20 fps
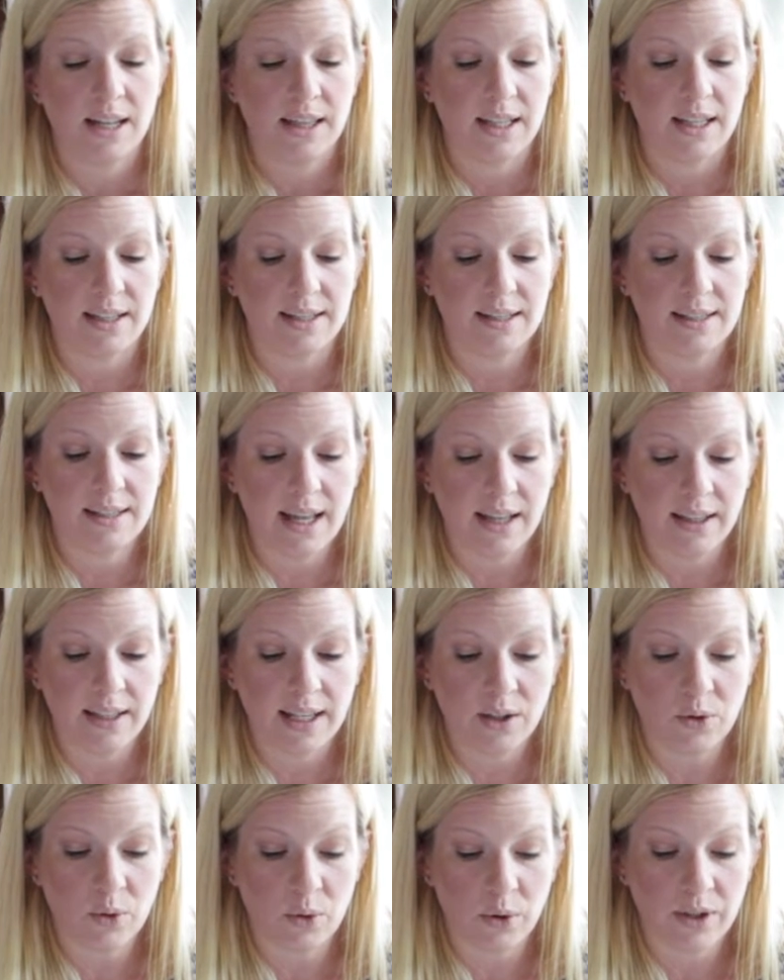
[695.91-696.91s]
that a
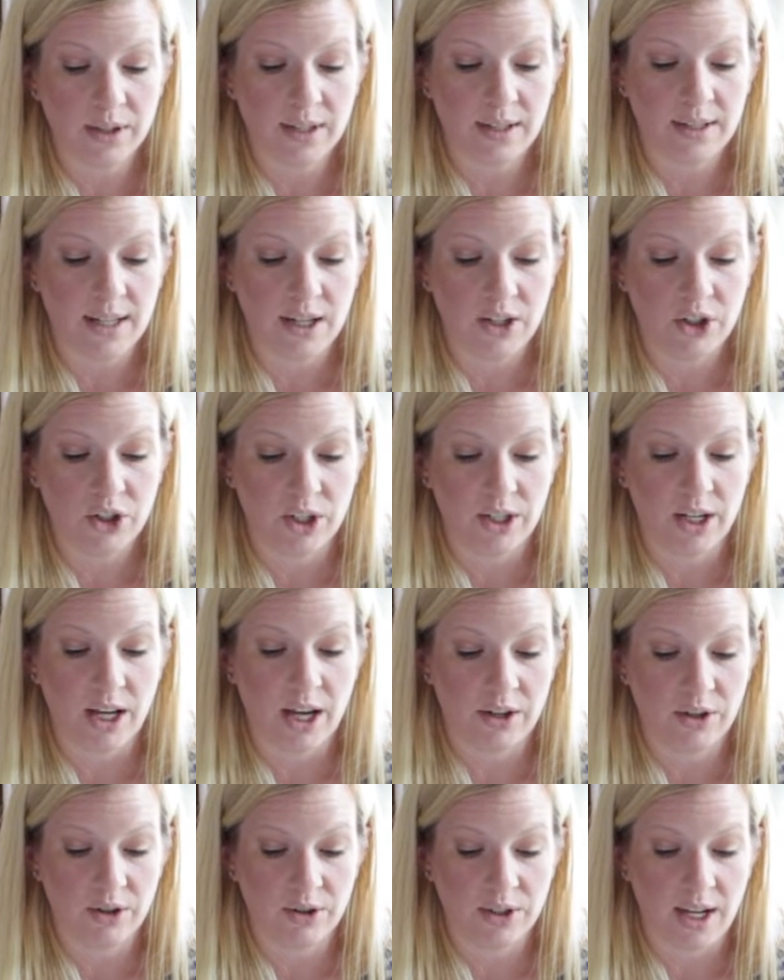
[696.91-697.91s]
selling organization
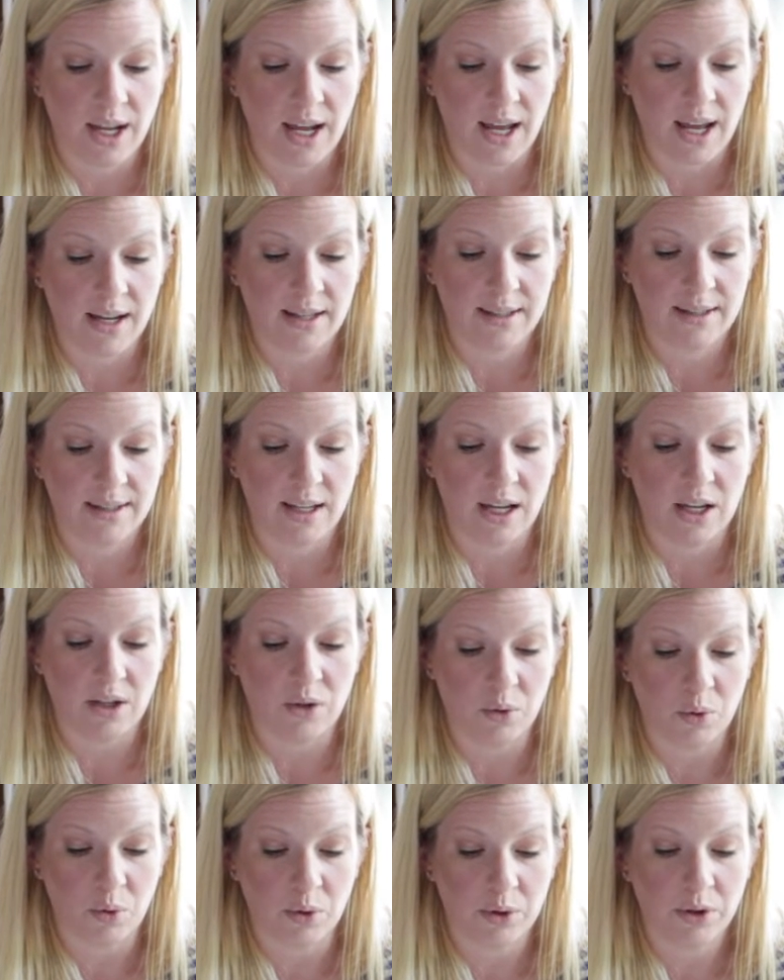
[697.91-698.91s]
undertakes in
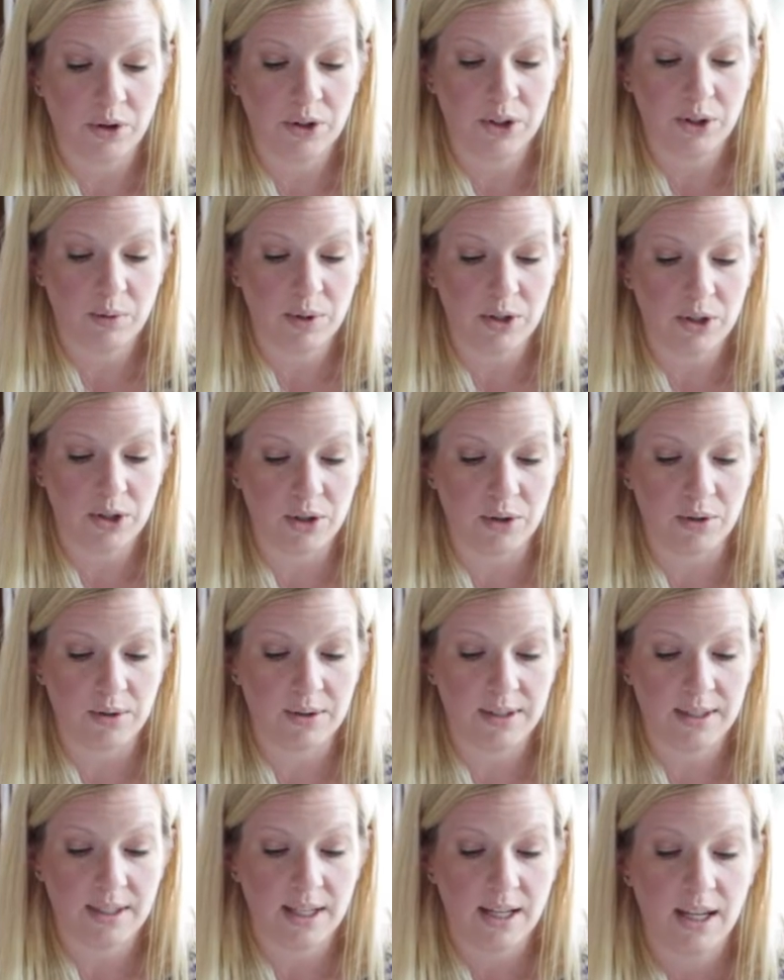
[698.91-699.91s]
order to
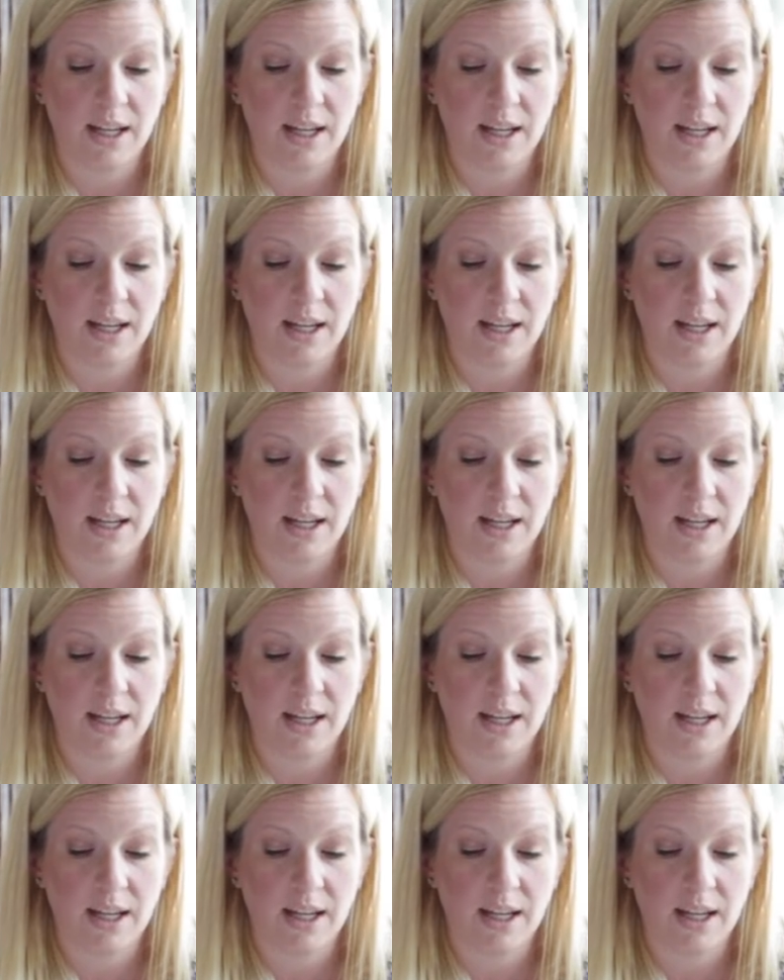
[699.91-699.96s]
reduce